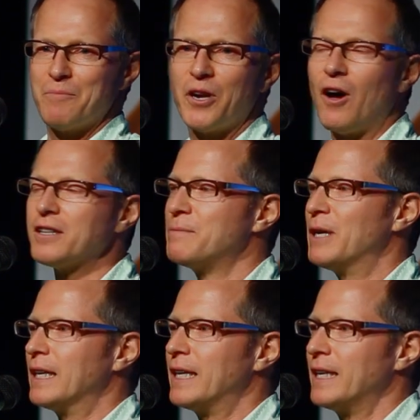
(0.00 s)
But
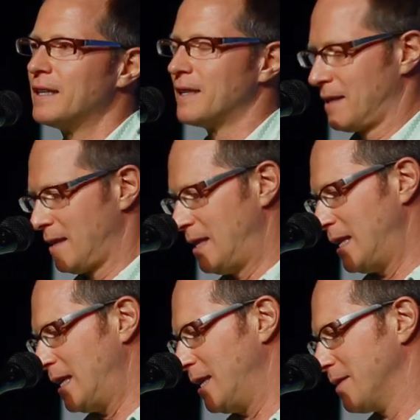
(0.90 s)
ultimately,
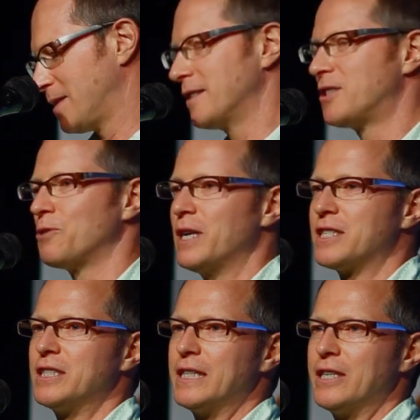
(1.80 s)
the
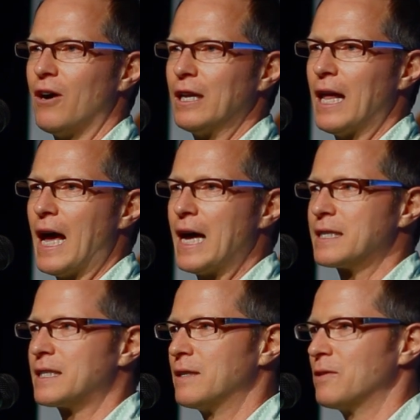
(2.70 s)
situation did not
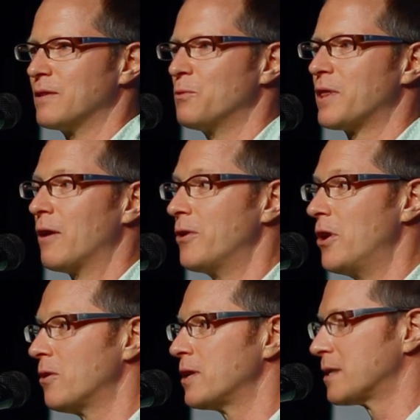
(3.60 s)
last, and without
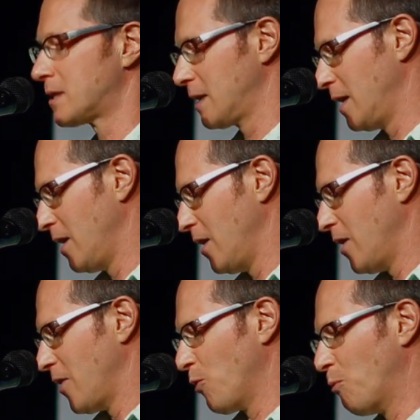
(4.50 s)
notice,
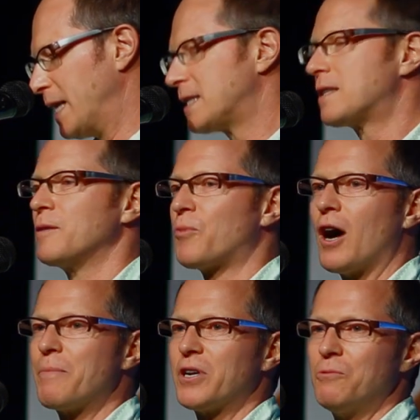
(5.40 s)
the rights to the
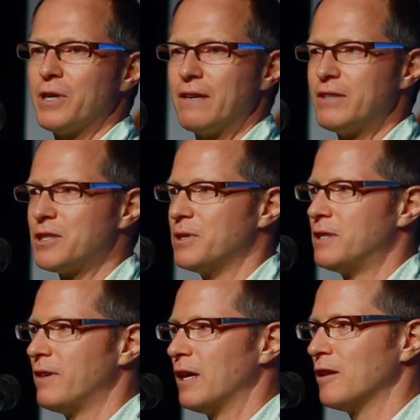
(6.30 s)
property were given to a
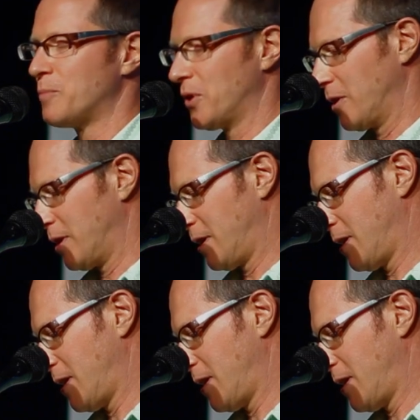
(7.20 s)
developer